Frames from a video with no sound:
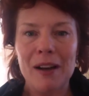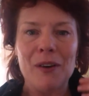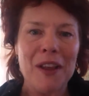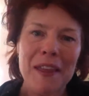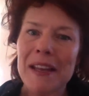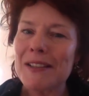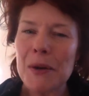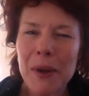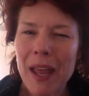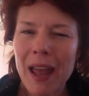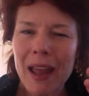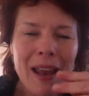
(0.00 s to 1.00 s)
or I think it's
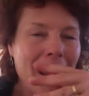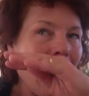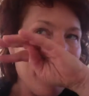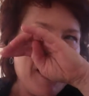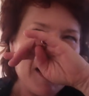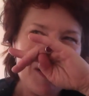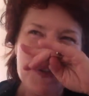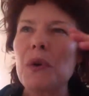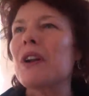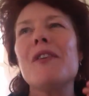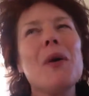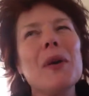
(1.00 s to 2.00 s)
okay and then it's
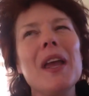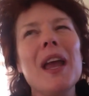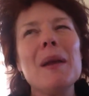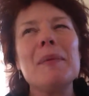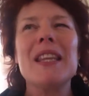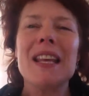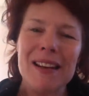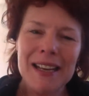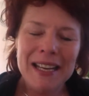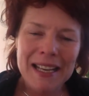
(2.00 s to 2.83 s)
sort of okay, but then